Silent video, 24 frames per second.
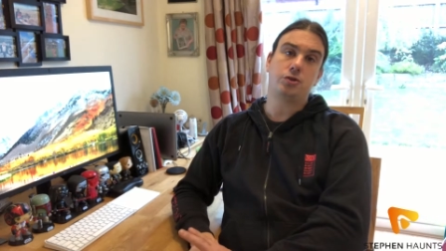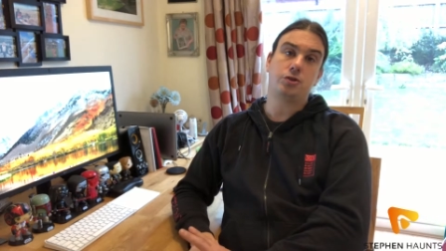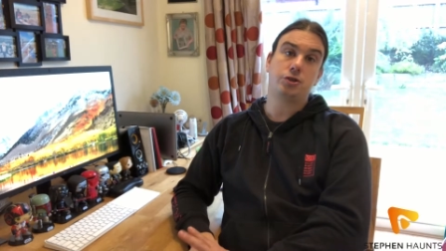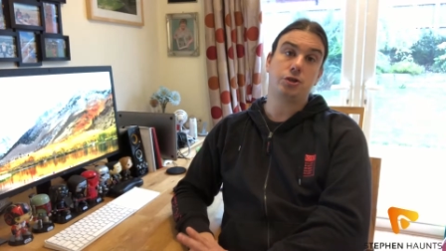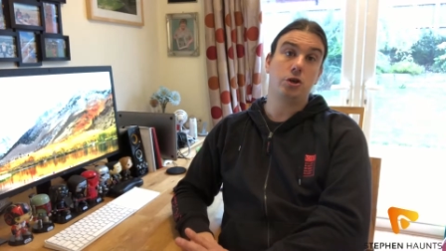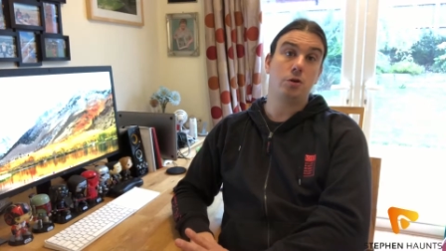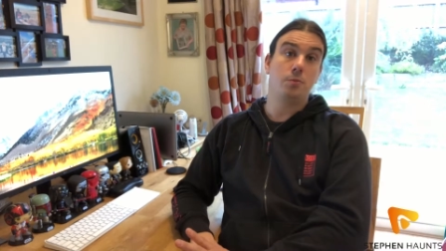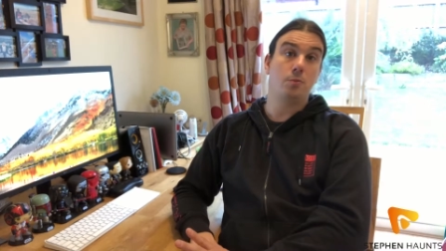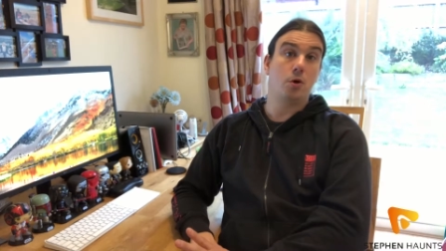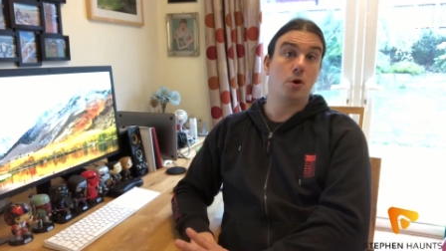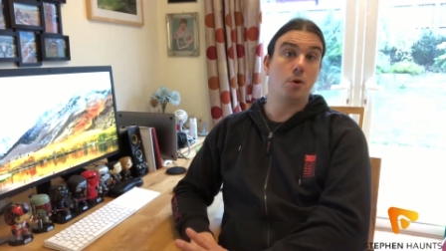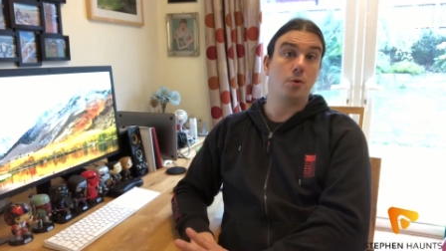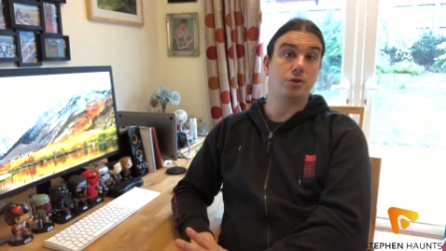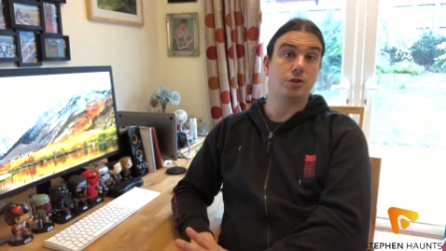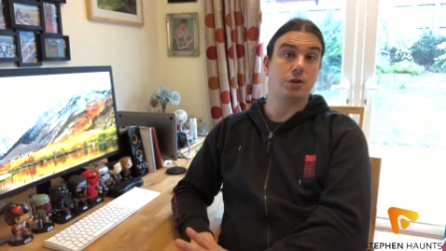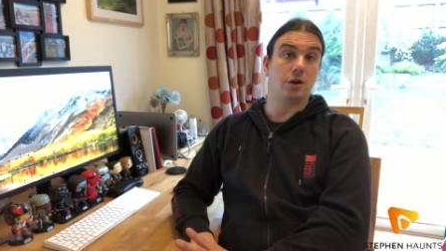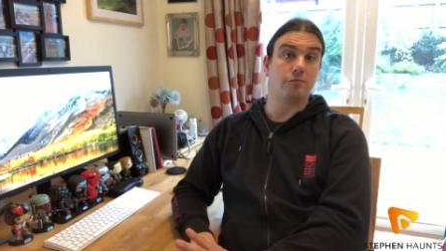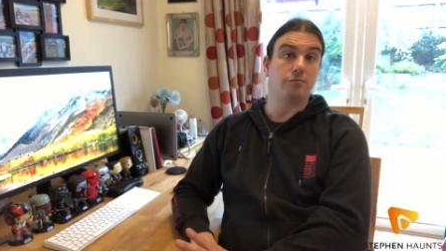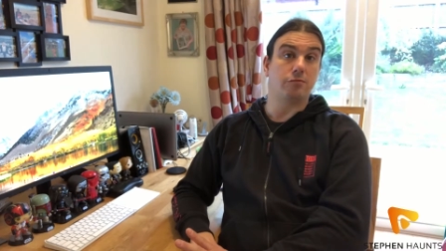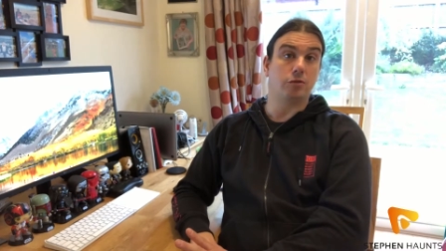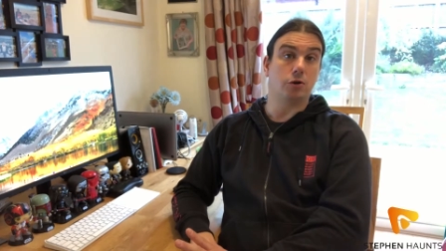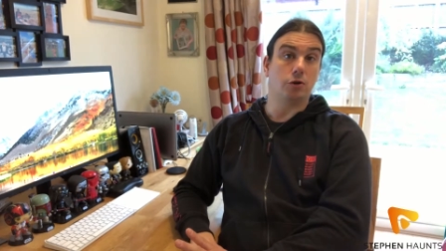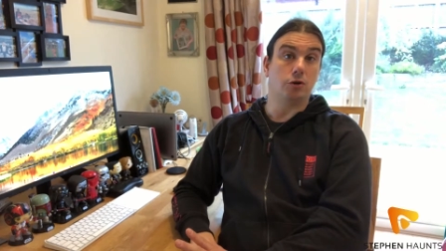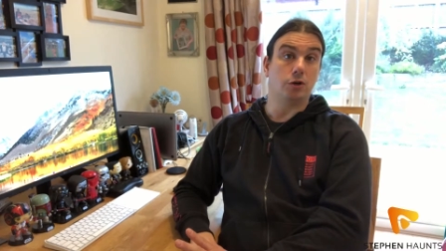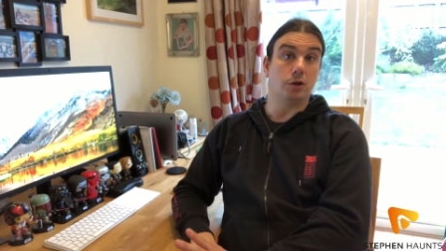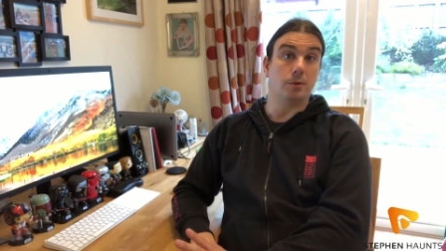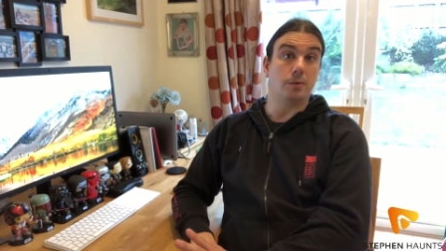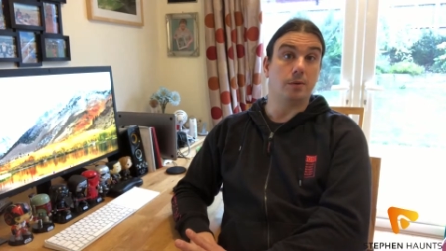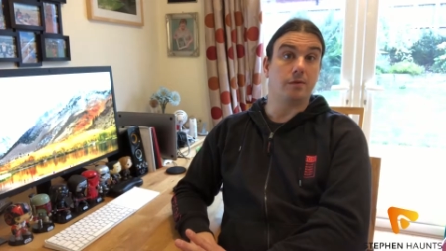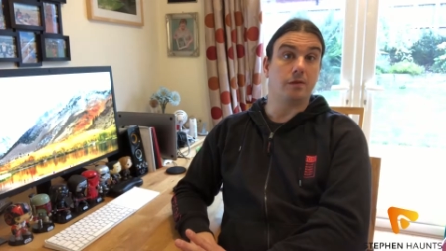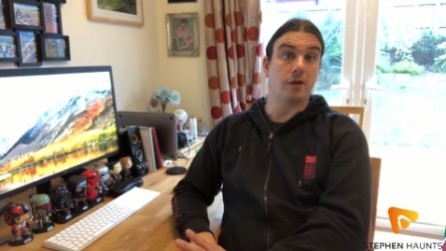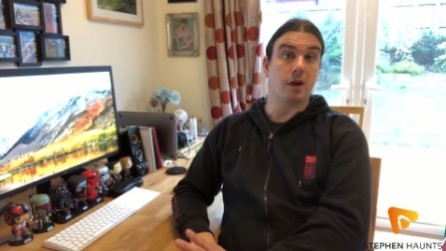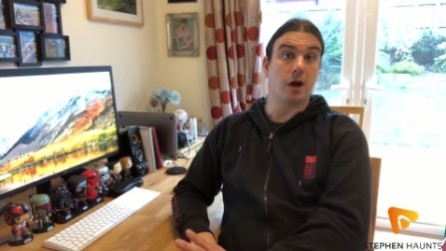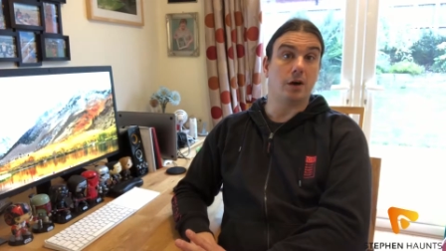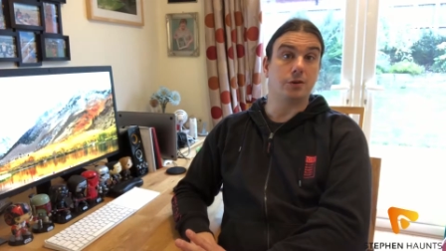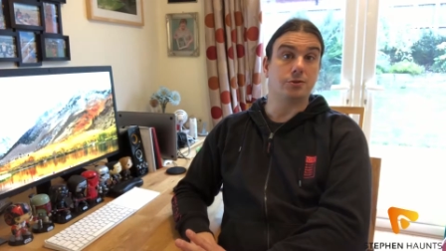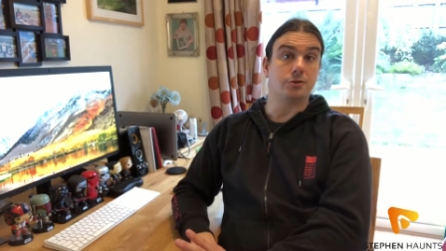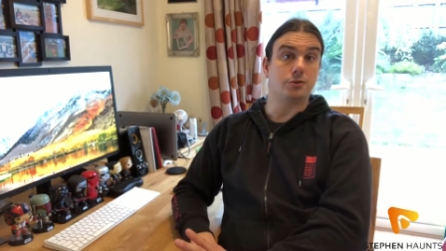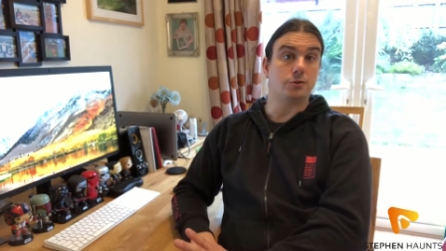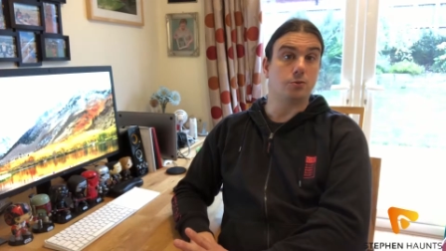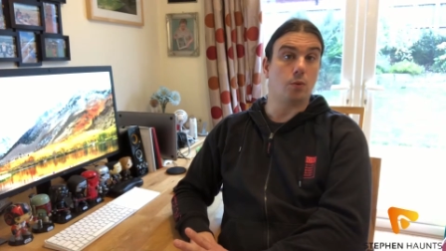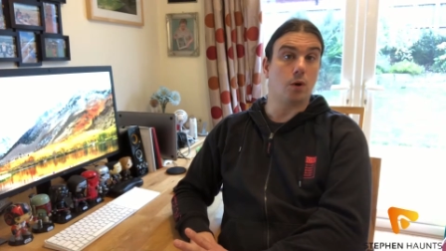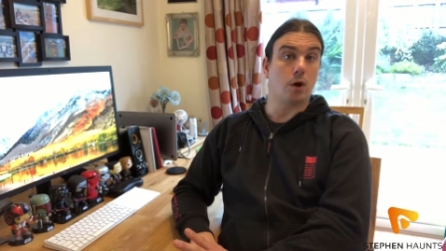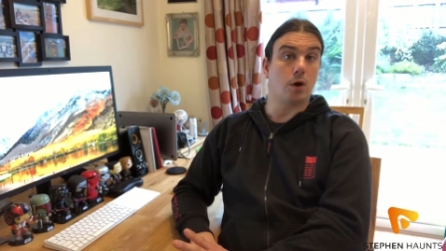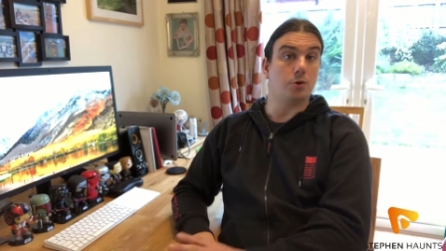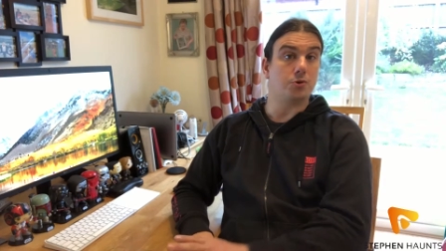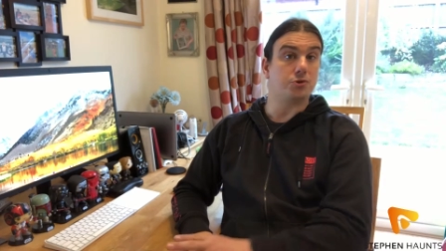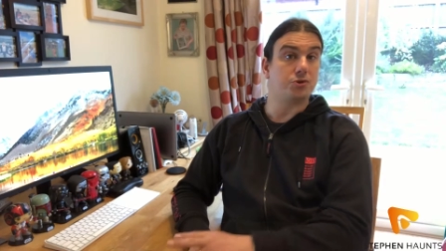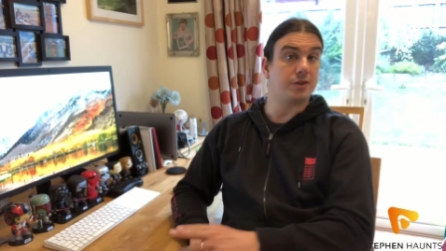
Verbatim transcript: two more which I've recorded with Lars as well,